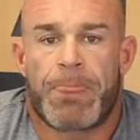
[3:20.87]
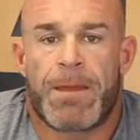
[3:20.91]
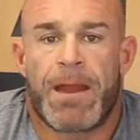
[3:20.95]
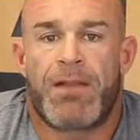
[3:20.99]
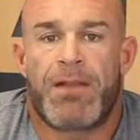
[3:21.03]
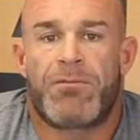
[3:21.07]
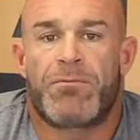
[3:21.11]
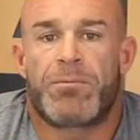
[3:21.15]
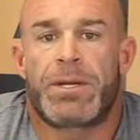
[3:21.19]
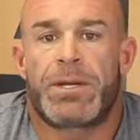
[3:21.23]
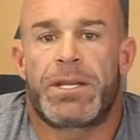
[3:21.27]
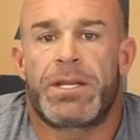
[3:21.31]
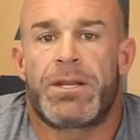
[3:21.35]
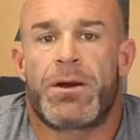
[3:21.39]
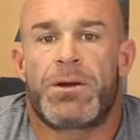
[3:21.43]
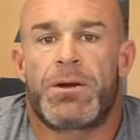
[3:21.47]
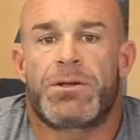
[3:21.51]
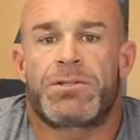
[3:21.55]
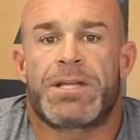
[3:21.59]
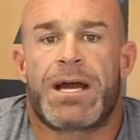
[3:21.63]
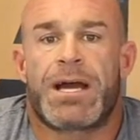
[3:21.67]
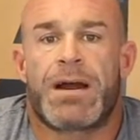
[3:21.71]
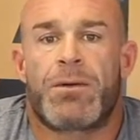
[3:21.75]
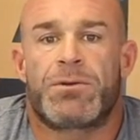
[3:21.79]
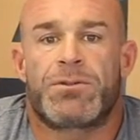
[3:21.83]
Everybody
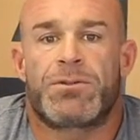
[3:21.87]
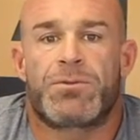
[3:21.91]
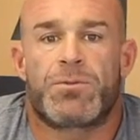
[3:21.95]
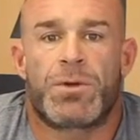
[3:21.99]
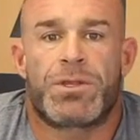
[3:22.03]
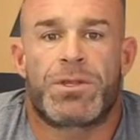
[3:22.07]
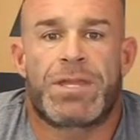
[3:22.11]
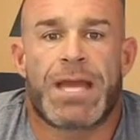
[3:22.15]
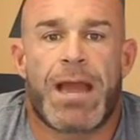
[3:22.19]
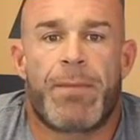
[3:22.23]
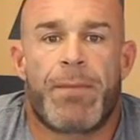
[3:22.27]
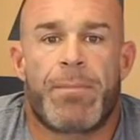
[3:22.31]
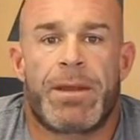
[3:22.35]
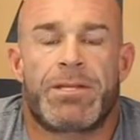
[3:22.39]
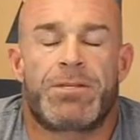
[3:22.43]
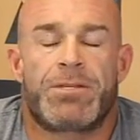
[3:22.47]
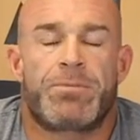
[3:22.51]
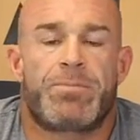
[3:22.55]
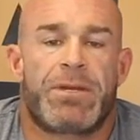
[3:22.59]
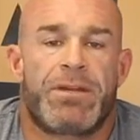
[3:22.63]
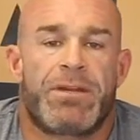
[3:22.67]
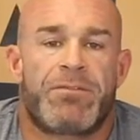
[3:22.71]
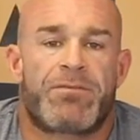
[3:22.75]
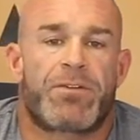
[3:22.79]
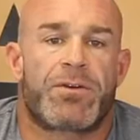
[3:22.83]
knows I was with
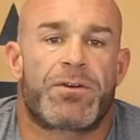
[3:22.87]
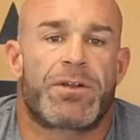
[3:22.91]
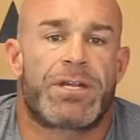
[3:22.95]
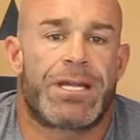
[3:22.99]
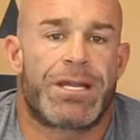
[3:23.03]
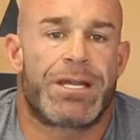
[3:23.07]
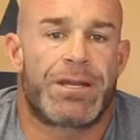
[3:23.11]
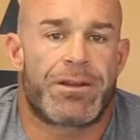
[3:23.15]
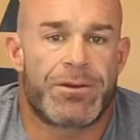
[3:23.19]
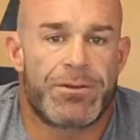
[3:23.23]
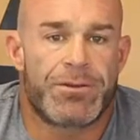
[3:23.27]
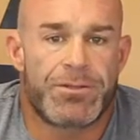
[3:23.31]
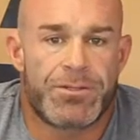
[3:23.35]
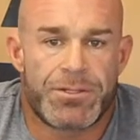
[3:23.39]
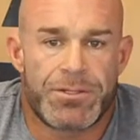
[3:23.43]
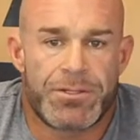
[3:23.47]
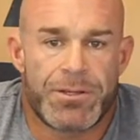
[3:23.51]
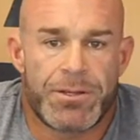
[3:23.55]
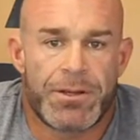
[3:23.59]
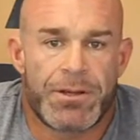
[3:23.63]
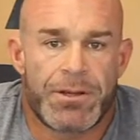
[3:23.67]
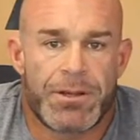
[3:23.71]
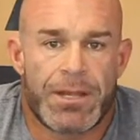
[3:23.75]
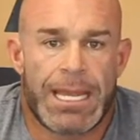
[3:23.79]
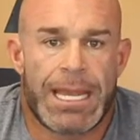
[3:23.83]
MHP for years,
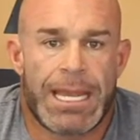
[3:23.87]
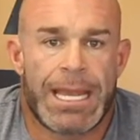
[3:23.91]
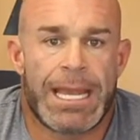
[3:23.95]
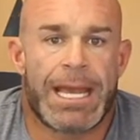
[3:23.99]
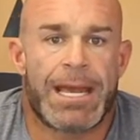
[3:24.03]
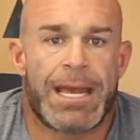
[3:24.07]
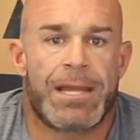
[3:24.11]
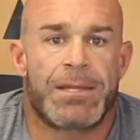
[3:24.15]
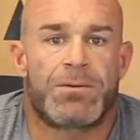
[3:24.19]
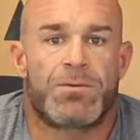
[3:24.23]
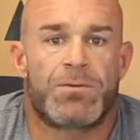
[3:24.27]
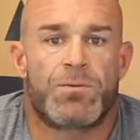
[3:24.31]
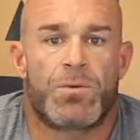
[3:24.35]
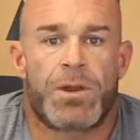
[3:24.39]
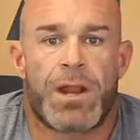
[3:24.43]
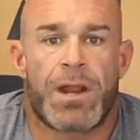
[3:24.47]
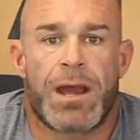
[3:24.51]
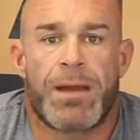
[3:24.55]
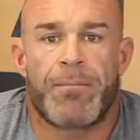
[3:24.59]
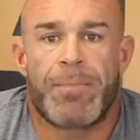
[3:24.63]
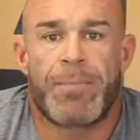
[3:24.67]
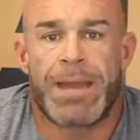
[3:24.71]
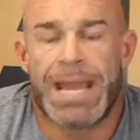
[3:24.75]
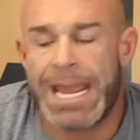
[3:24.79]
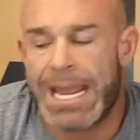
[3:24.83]
and when
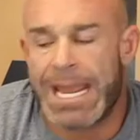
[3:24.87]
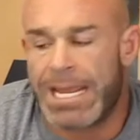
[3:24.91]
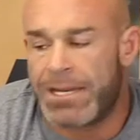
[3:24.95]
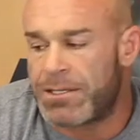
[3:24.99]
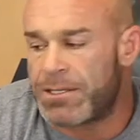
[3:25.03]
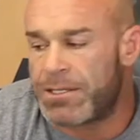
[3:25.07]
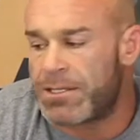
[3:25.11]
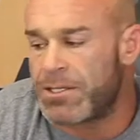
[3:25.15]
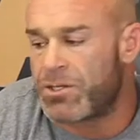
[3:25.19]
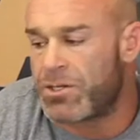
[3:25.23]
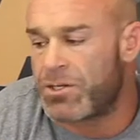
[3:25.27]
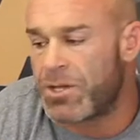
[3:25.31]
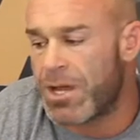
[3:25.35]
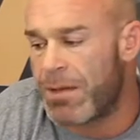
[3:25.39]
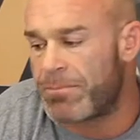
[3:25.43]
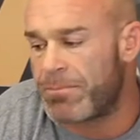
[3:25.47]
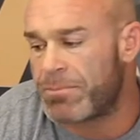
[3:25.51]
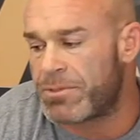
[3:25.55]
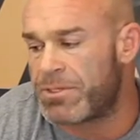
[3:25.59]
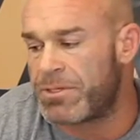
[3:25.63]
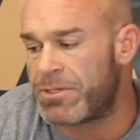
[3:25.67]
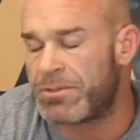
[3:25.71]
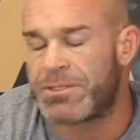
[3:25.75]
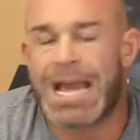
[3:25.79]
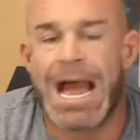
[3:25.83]
I made the
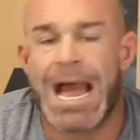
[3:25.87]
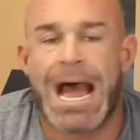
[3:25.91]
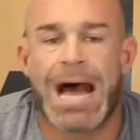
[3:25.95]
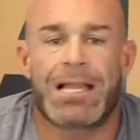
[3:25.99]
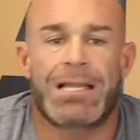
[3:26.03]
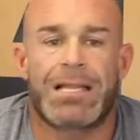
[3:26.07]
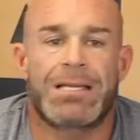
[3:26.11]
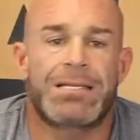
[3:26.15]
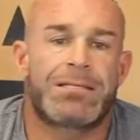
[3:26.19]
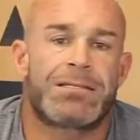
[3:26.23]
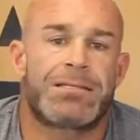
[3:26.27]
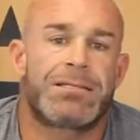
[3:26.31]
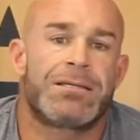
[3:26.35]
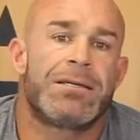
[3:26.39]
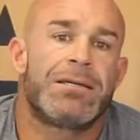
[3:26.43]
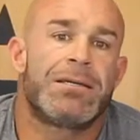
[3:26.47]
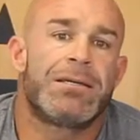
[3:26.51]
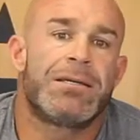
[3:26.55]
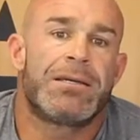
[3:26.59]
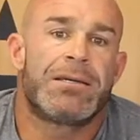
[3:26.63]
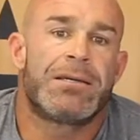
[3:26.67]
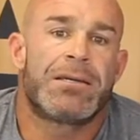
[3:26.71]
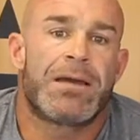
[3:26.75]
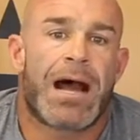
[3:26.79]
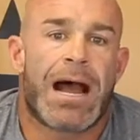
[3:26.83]
jump to Talos,
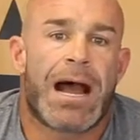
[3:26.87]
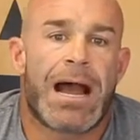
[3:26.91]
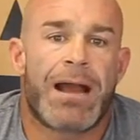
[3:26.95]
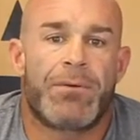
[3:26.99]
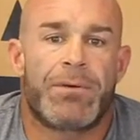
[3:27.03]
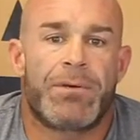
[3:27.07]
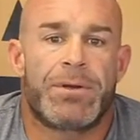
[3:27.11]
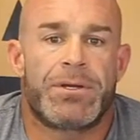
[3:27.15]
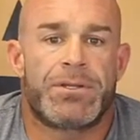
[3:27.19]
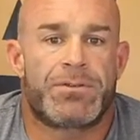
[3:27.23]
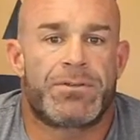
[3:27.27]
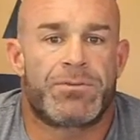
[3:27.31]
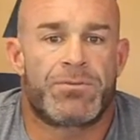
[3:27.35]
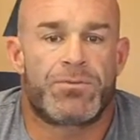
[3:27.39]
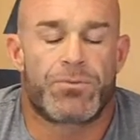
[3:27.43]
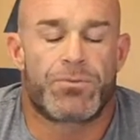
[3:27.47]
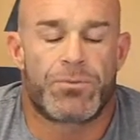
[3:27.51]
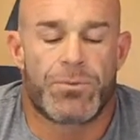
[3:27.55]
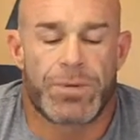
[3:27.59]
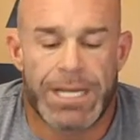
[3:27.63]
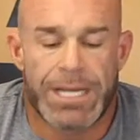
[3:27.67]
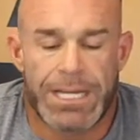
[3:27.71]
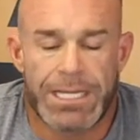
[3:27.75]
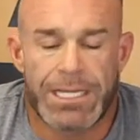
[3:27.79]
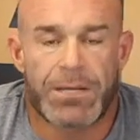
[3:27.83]
I was
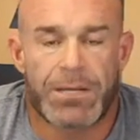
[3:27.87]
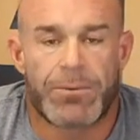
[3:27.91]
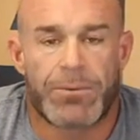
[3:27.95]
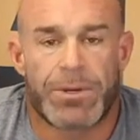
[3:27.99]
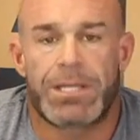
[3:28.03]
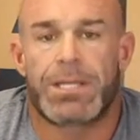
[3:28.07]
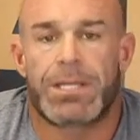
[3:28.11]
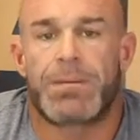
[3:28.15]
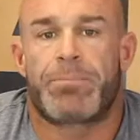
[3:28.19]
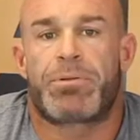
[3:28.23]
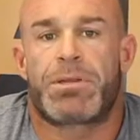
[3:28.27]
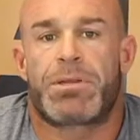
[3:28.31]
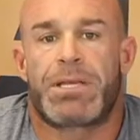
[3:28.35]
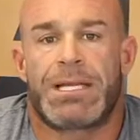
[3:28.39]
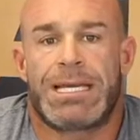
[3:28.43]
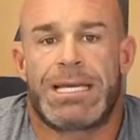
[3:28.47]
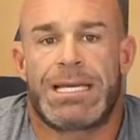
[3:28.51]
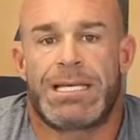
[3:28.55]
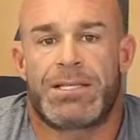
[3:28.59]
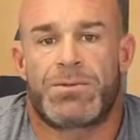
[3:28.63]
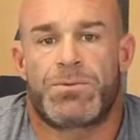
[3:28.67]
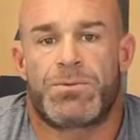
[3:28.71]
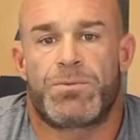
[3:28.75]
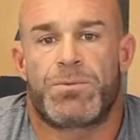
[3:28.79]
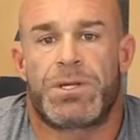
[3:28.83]
really, really
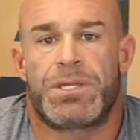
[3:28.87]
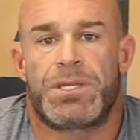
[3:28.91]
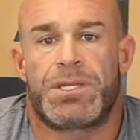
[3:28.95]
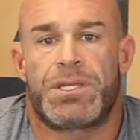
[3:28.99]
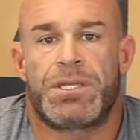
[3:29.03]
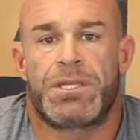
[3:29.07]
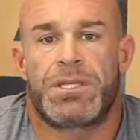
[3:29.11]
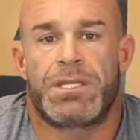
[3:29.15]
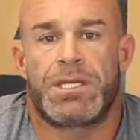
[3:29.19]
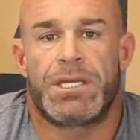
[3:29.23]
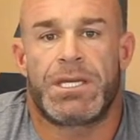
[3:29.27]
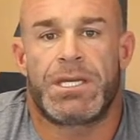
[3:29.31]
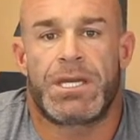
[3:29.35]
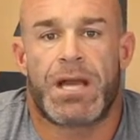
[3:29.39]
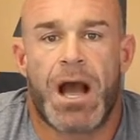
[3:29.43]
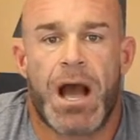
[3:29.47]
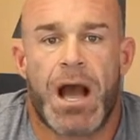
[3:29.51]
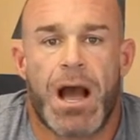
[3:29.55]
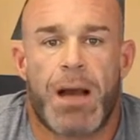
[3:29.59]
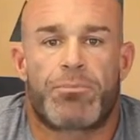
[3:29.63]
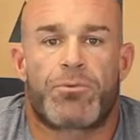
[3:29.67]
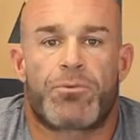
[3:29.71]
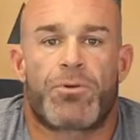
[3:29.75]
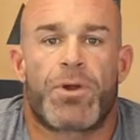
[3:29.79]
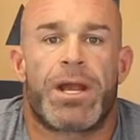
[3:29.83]
pleased with the
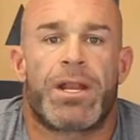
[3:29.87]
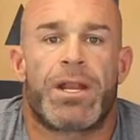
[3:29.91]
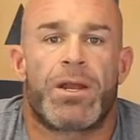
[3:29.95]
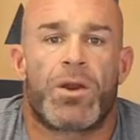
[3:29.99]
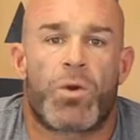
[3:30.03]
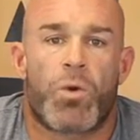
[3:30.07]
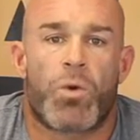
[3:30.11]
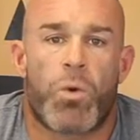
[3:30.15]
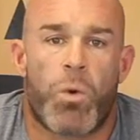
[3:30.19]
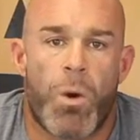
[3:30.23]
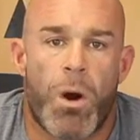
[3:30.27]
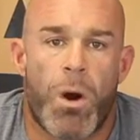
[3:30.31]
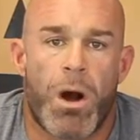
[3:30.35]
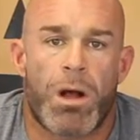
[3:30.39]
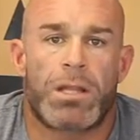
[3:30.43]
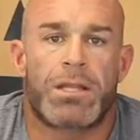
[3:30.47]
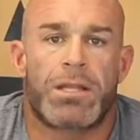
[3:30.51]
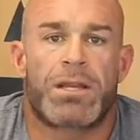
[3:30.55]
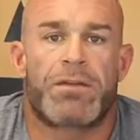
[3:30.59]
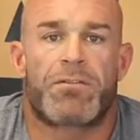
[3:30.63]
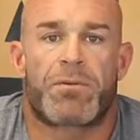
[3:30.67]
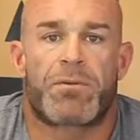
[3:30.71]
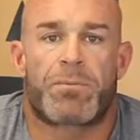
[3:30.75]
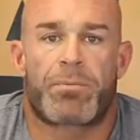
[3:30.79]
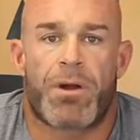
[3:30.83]
upgraded
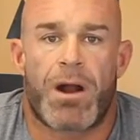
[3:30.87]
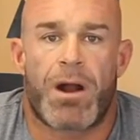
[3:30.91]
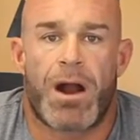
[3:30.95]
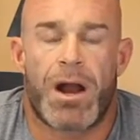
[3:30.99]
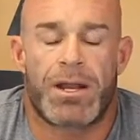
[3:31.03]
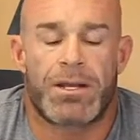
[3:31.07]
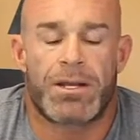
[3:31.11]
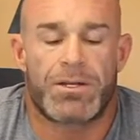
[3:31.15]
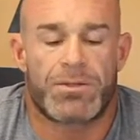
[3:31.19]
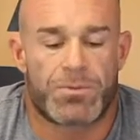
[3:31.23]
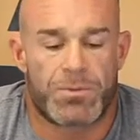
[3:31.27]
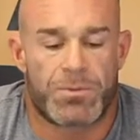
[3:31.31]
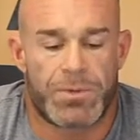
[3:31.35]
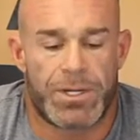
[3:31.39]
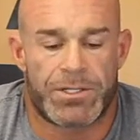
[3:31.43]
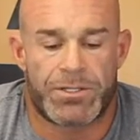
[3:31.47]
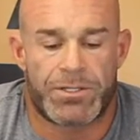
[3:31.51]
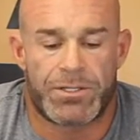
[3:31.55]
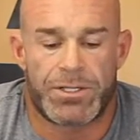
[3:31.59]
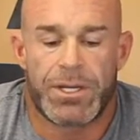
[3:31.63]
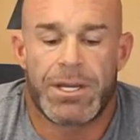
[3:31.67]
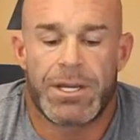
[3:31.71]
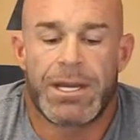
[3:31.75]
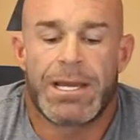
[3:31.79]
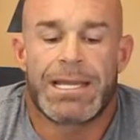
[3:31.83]
quality of the products,
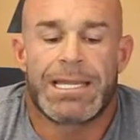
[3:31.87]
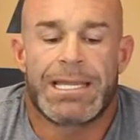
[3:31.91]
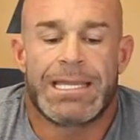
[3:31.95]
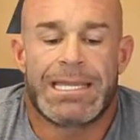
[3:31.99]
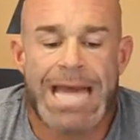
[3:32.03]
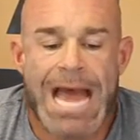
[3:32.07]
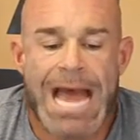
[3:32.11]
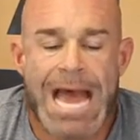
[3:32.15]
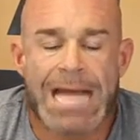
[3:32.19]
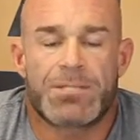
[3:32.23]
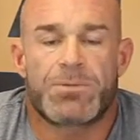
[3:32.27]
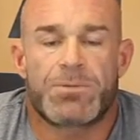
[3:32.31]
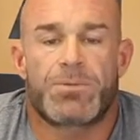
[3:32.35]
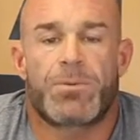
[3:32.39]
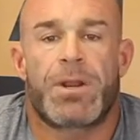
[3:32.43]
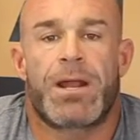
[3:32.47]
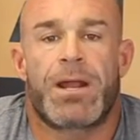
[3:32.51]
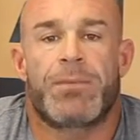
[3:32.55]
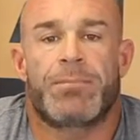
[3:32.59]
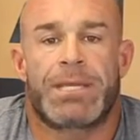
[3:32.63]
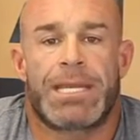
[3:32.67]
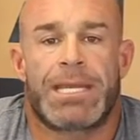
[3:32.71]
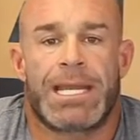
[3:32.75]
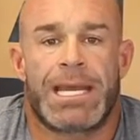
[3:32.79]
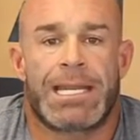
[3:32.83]
which that's what
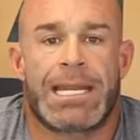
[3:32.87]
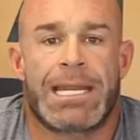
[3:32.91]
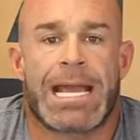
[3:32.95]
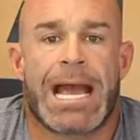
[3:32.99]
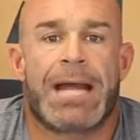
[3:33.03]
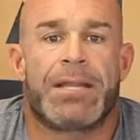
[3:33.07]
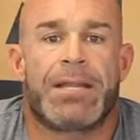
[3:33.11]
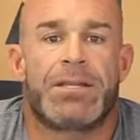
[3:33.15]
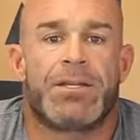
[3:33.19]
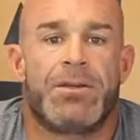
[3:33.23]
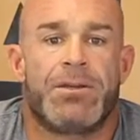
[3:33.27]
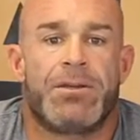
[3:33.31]
I'm getting at.